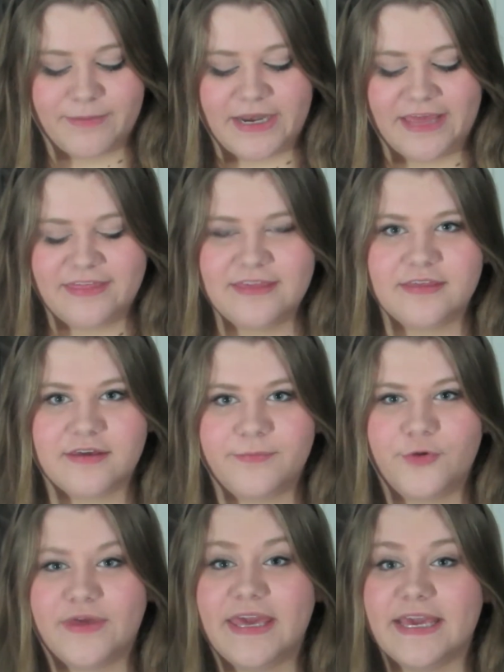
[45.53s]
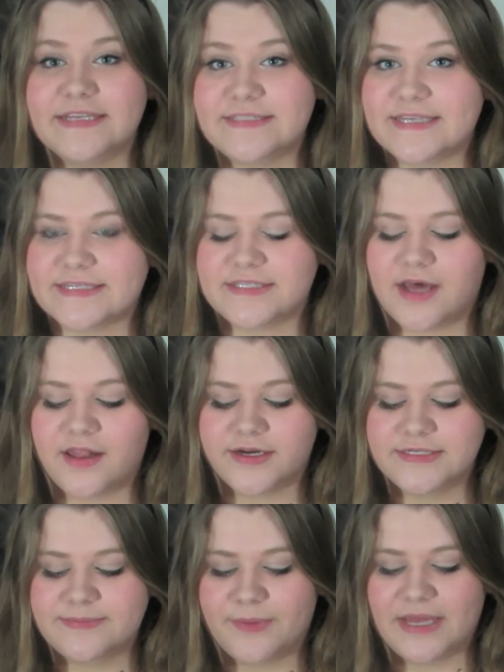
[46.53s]
but I think the kabuki is
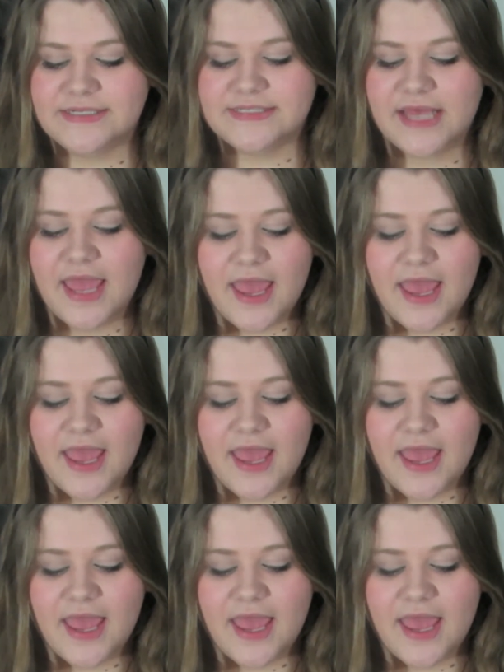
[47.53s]
$6, but